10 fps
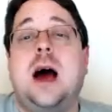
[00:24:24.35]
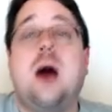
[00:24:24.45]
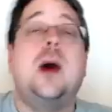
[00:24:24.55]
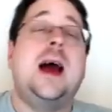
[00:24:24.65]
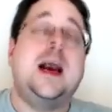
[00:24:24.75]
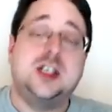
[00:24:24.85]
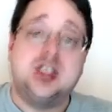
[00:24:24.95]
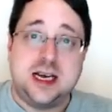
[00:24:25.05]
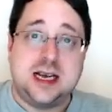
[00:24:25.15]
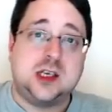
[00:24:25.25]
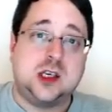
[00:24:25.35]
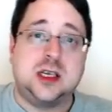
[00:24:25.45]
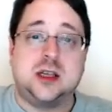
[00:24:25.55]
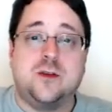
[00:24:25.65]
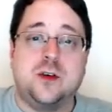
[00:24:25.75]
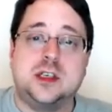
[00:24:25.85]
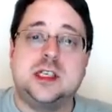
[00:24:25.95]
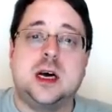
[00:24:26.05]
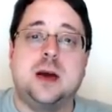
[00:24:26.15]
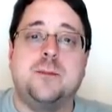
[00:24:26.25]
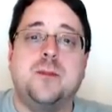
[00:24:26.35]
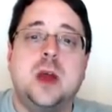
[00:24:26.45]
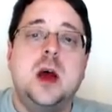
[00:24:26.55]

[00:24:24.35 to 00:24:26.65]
how I actually handled it the first time.